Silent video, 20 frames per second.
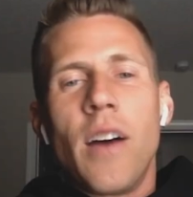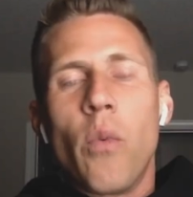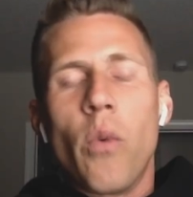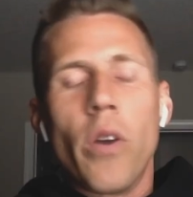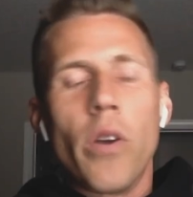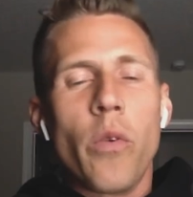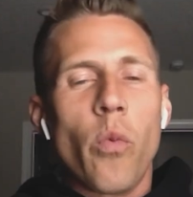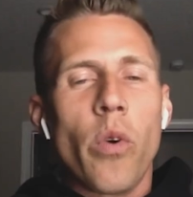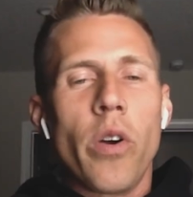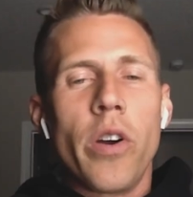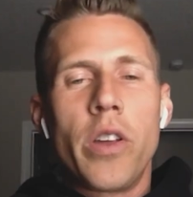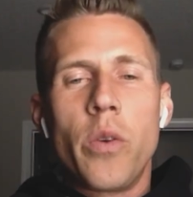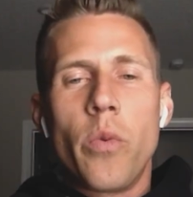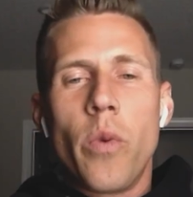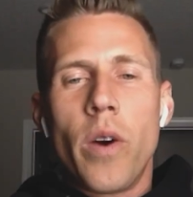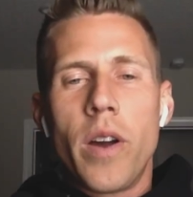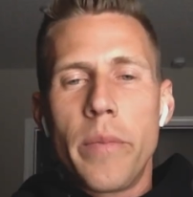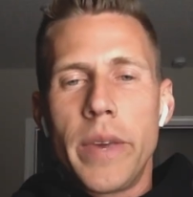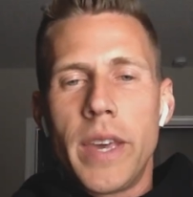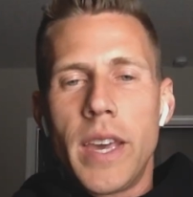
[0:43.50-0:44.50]
Where do you
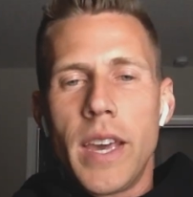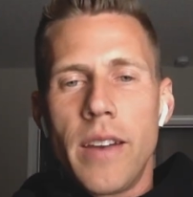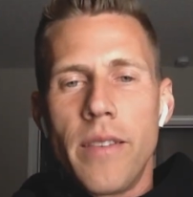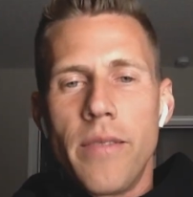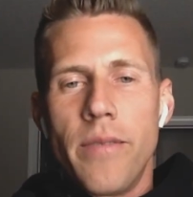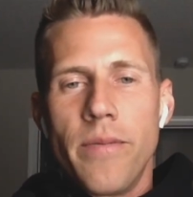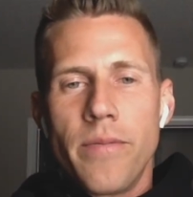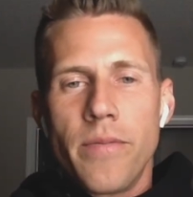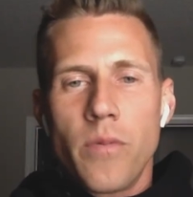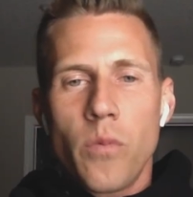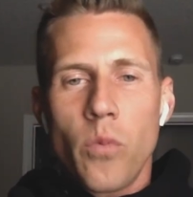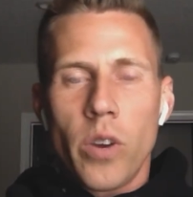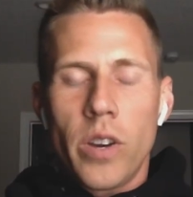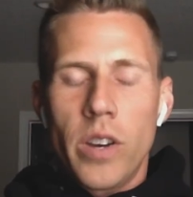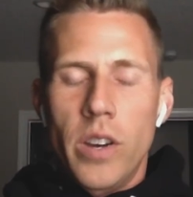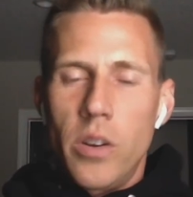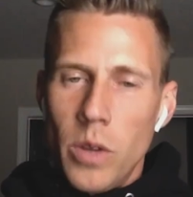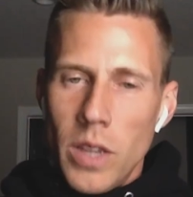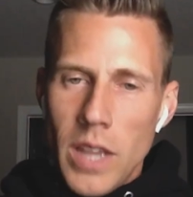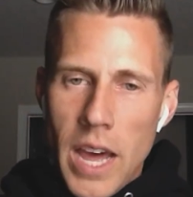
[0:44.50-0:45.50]
want to begin? We're
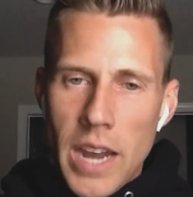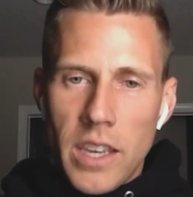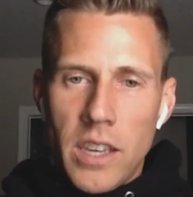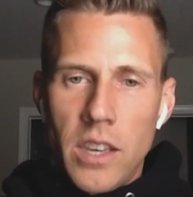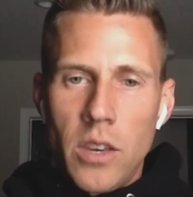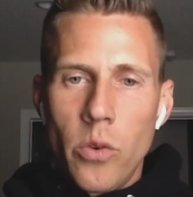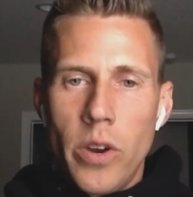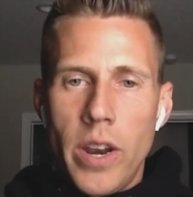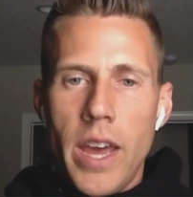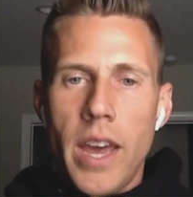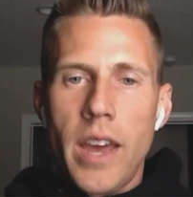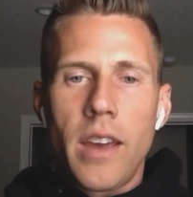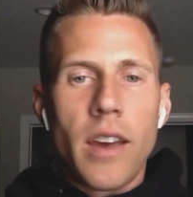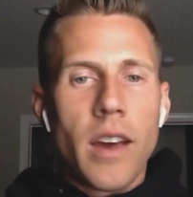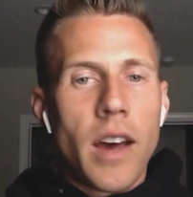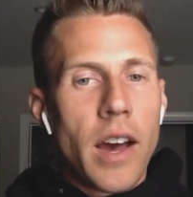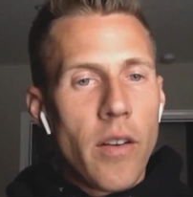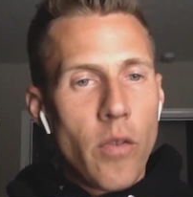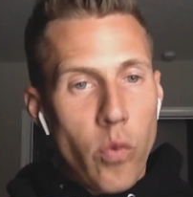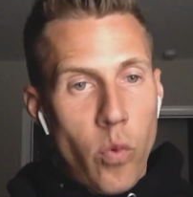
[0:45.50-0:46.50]
going to do a lot of Q&A.
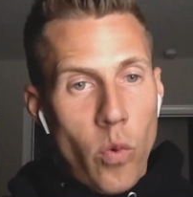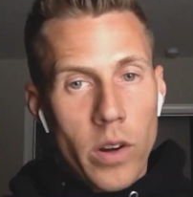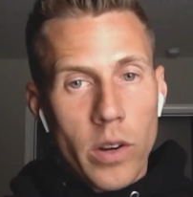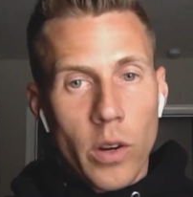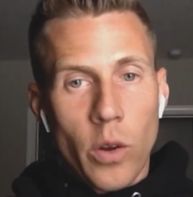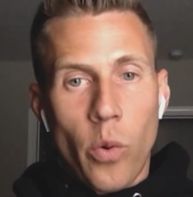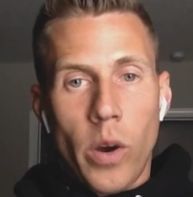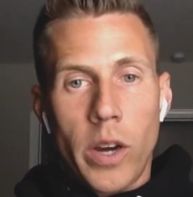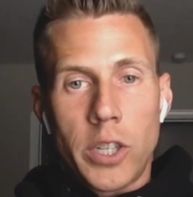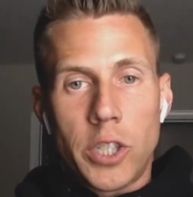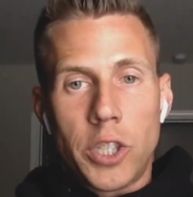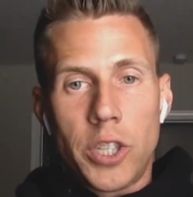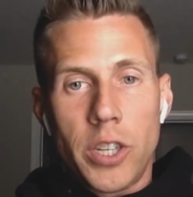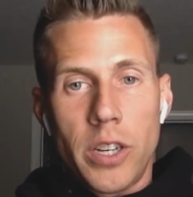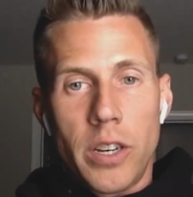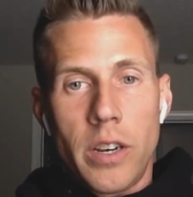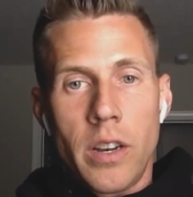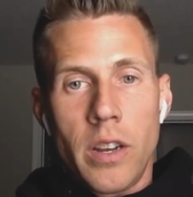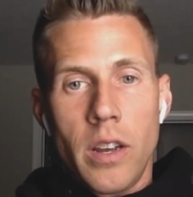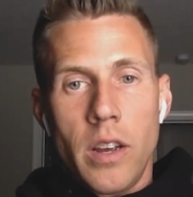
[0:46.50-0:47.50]
I have one
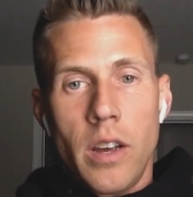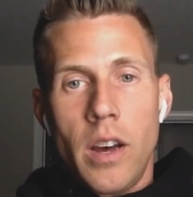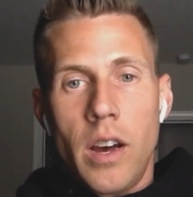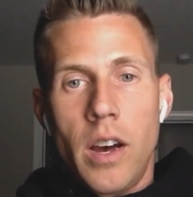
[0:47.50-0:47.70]
question.